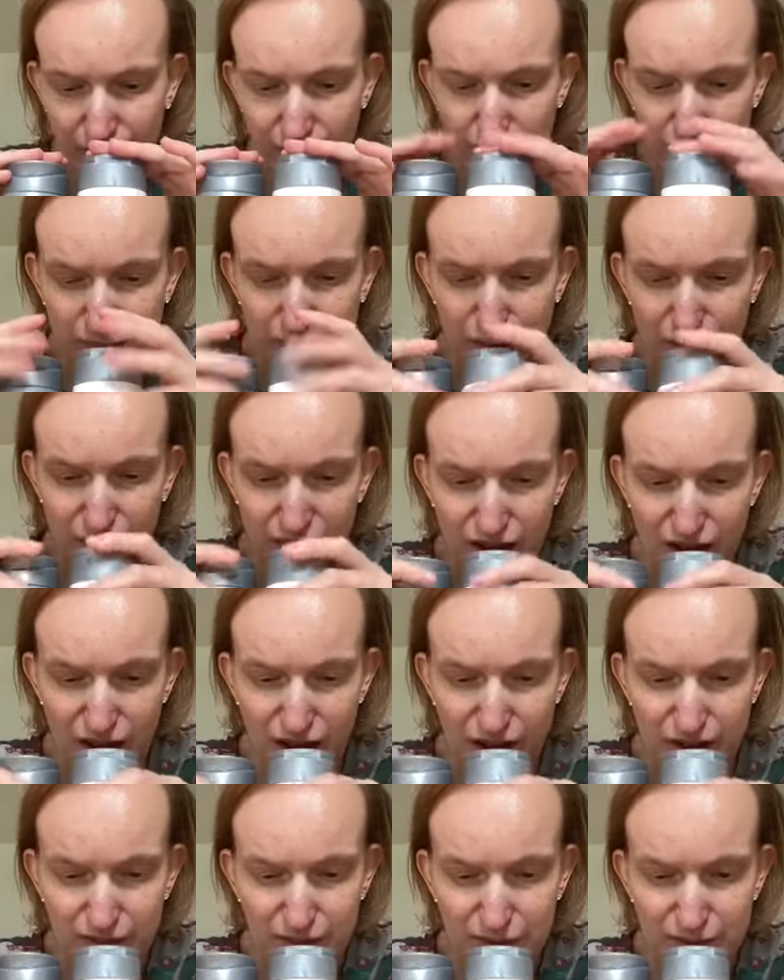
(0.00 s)
but they
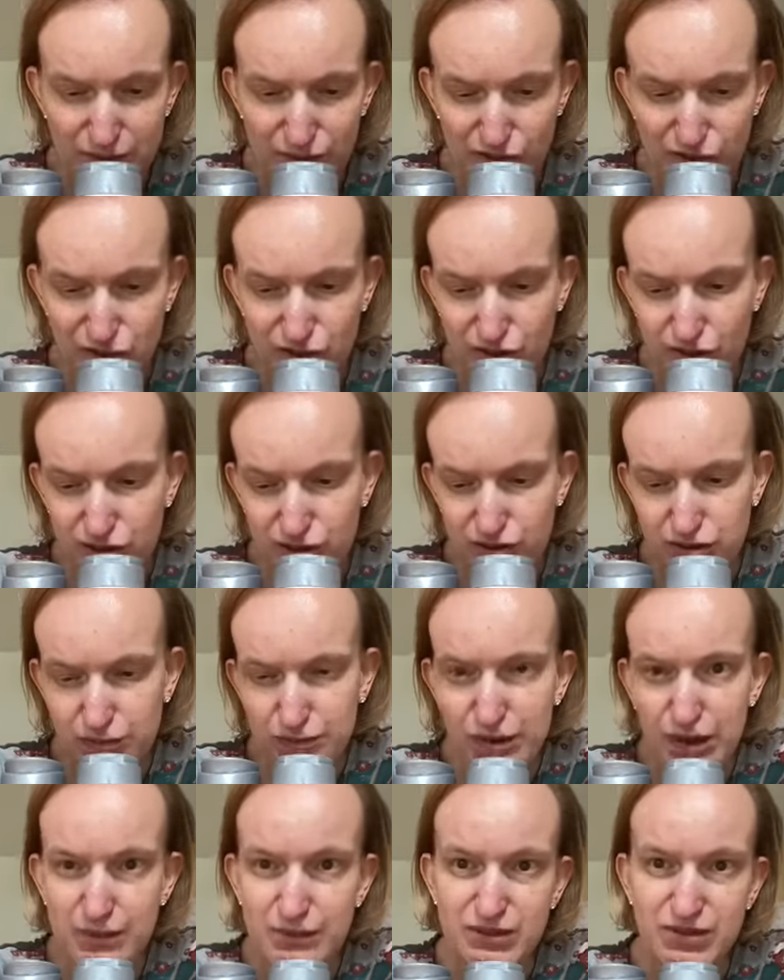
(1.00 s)
have a bit of a salt and
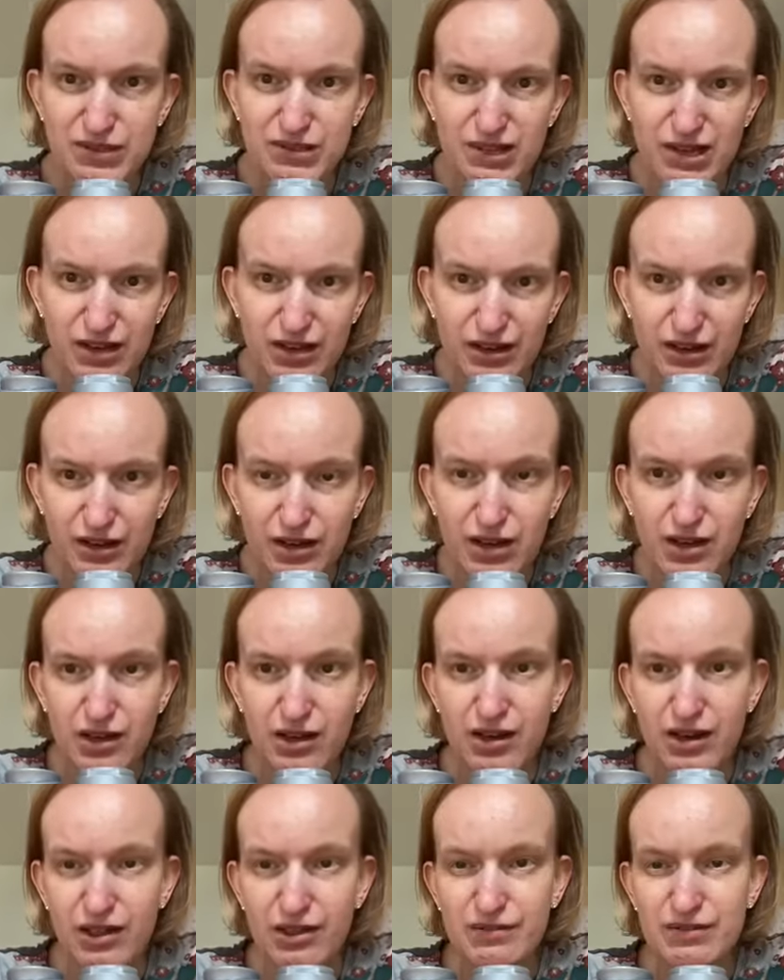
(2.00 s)
pepper design.
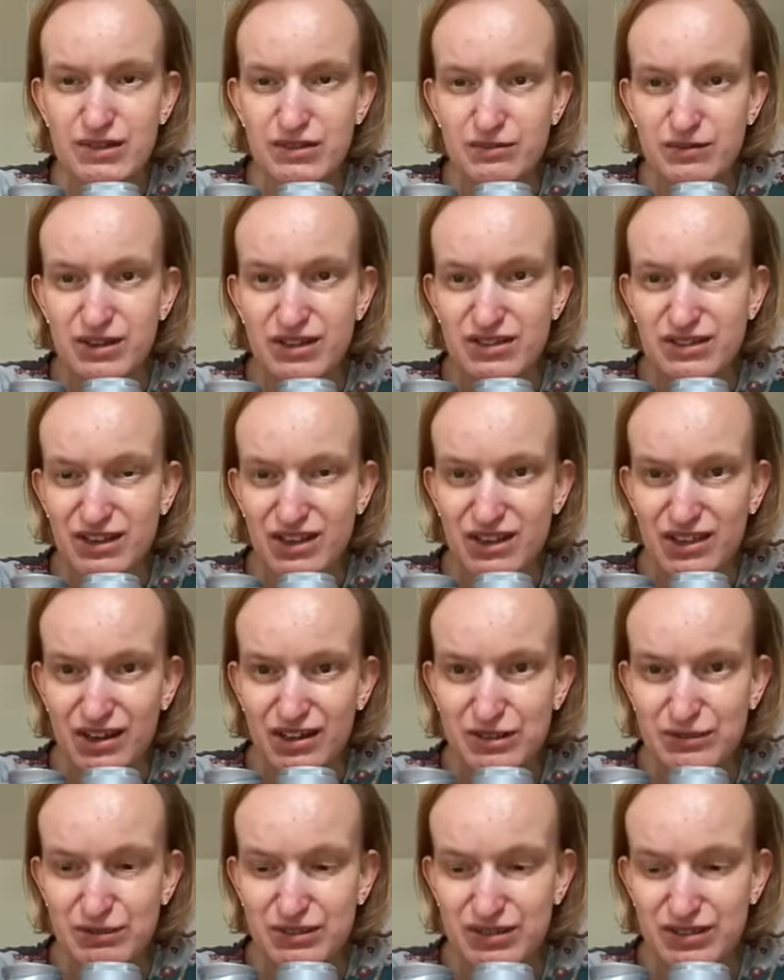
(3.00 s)
Now the reason why I say that
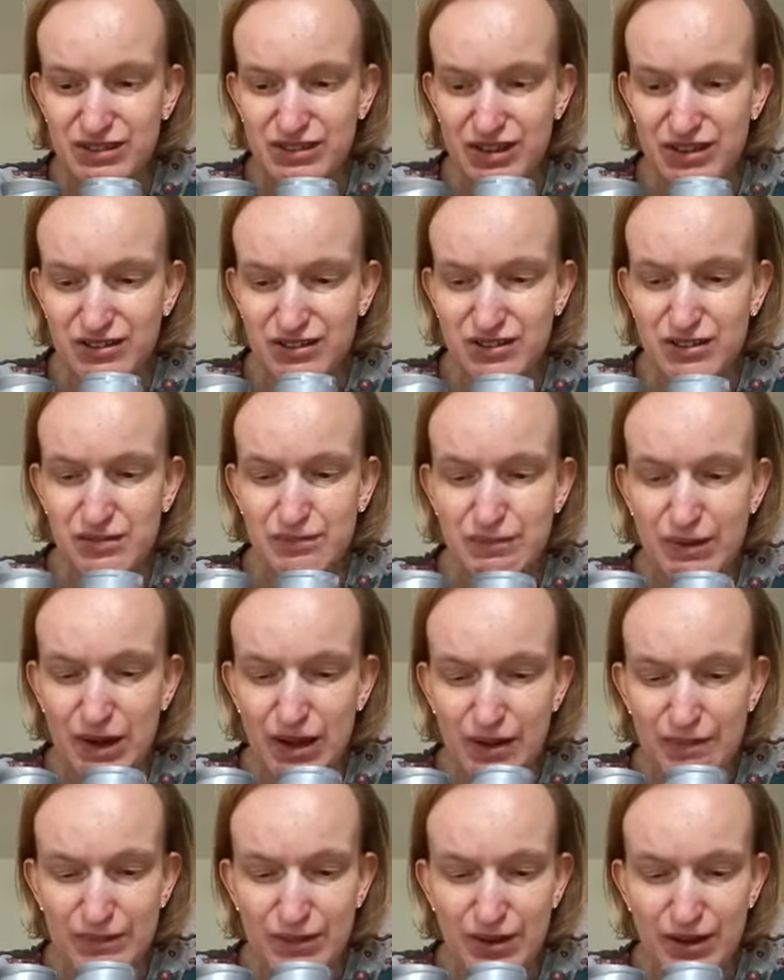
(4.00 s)
is because salt
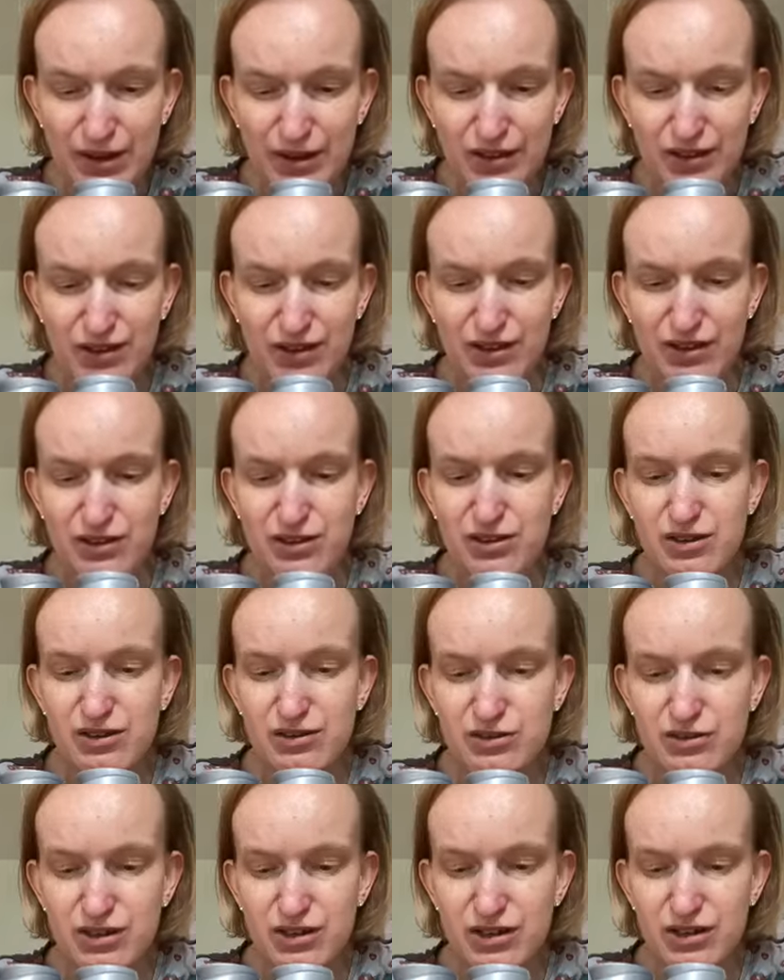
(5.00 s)

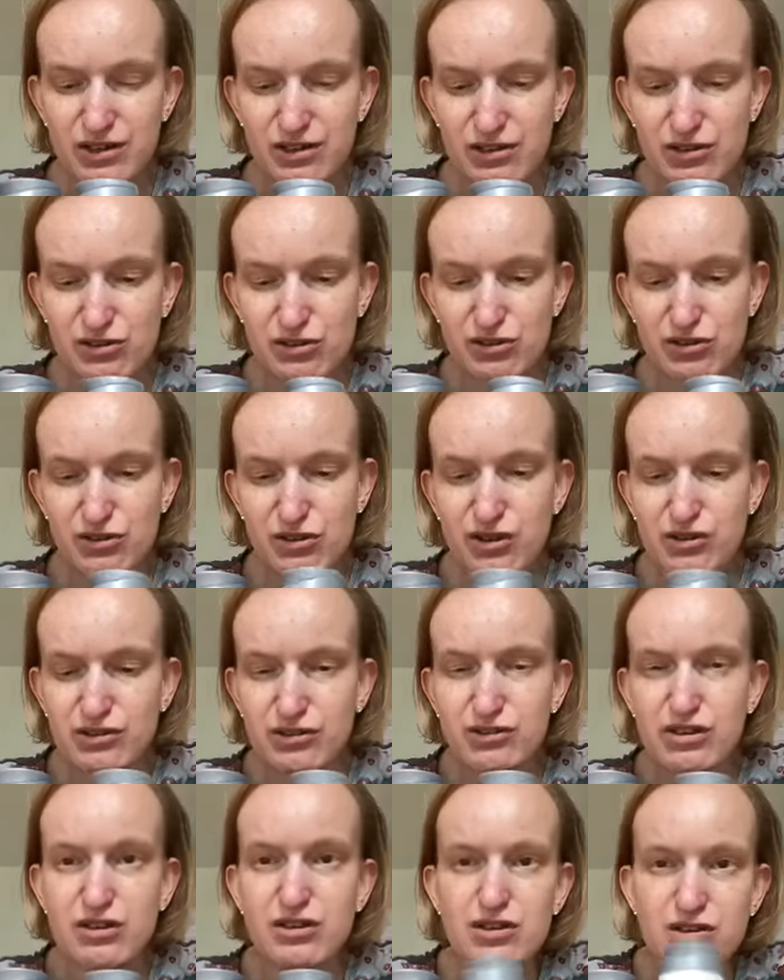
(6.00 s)
usually
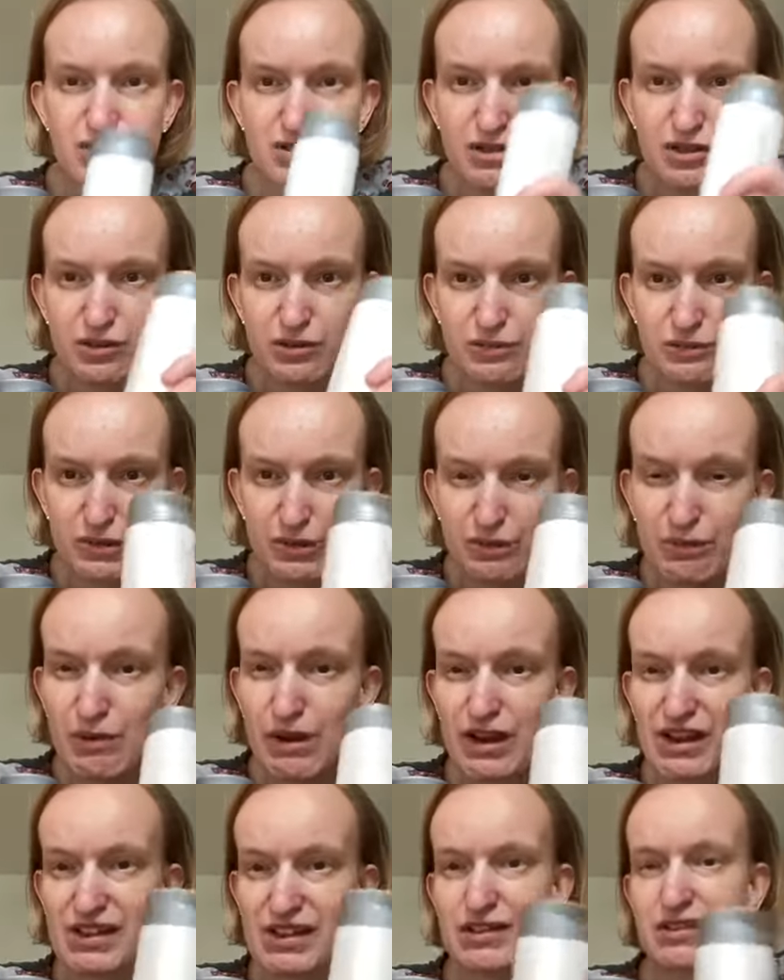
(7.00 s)
comes in
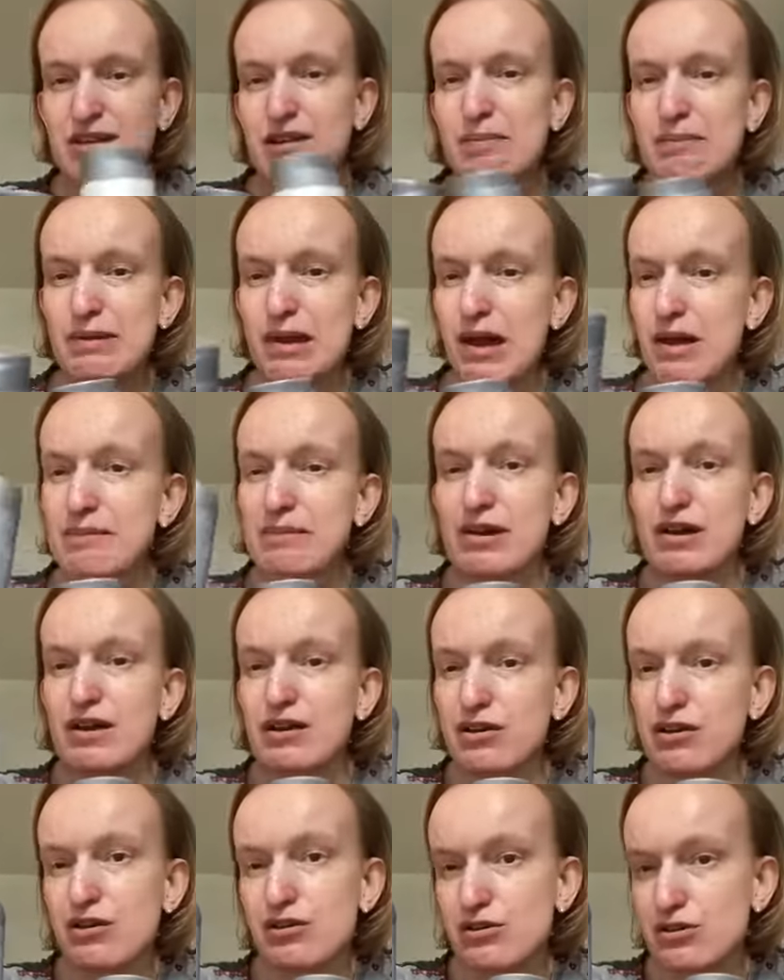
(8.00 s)
white and pepper
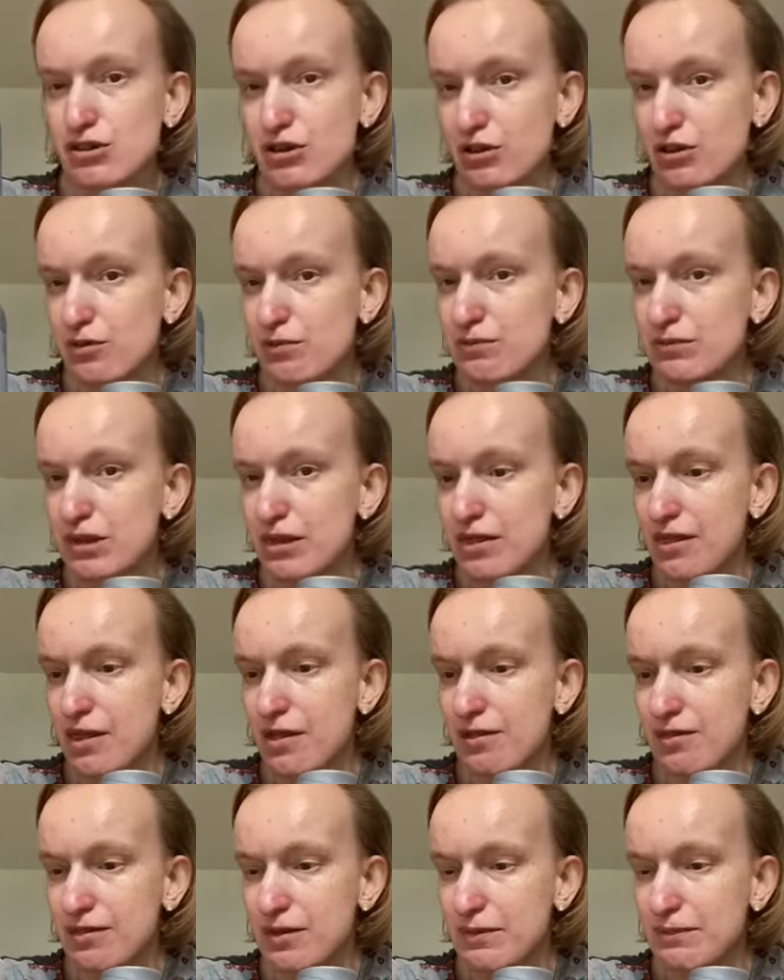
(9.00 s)
usually comes in
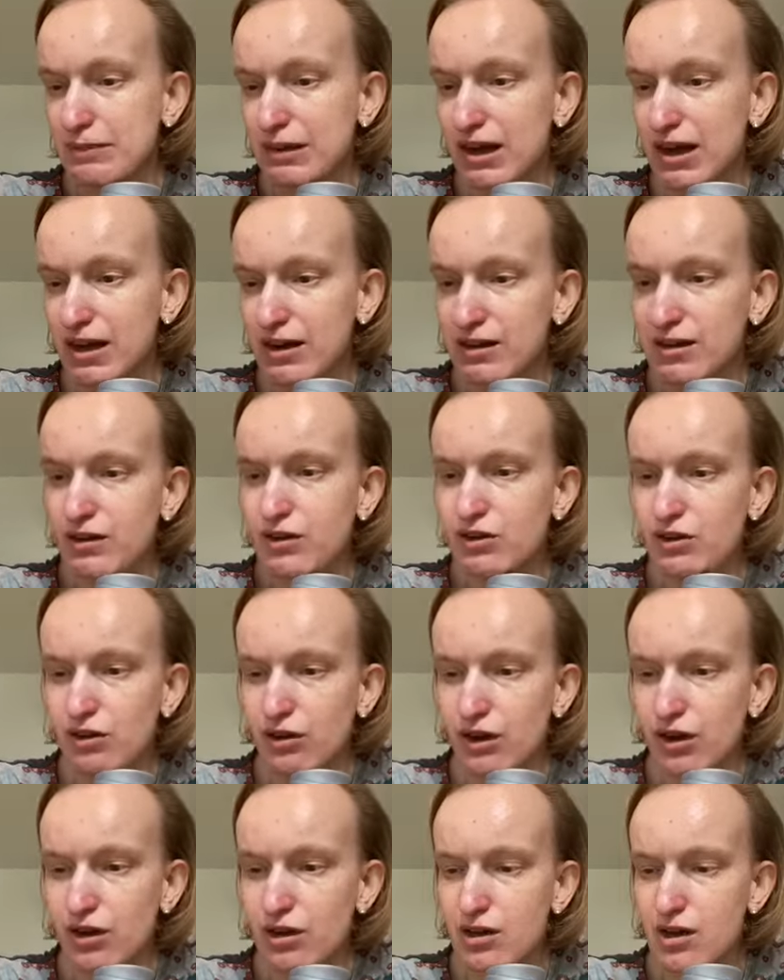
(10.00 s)
the black
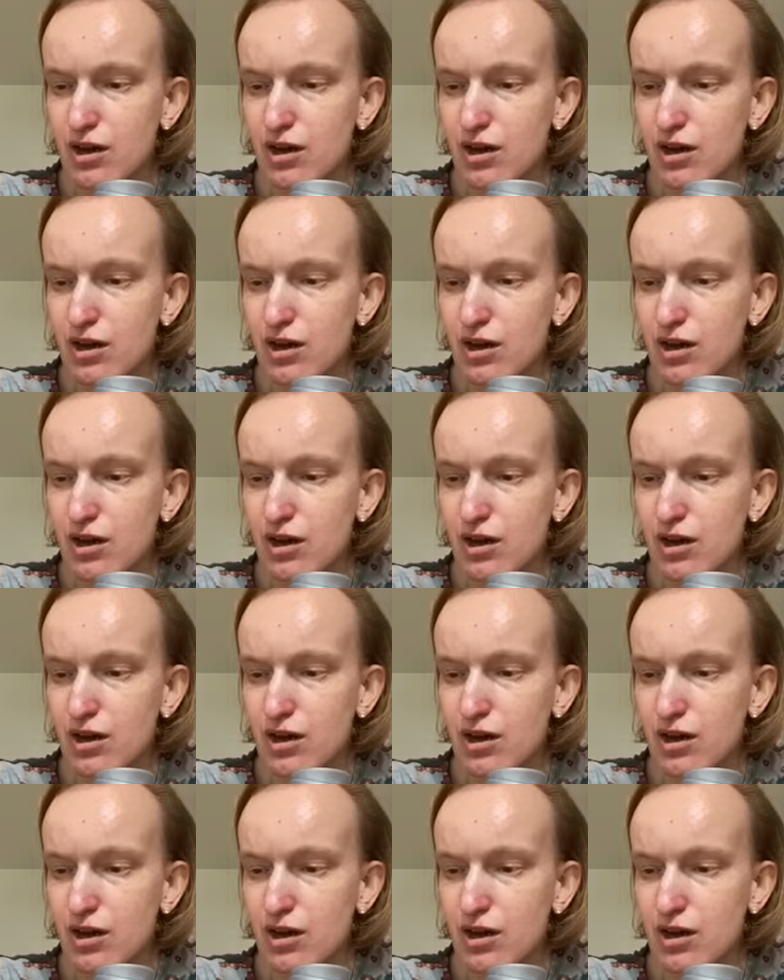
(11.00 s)
colour.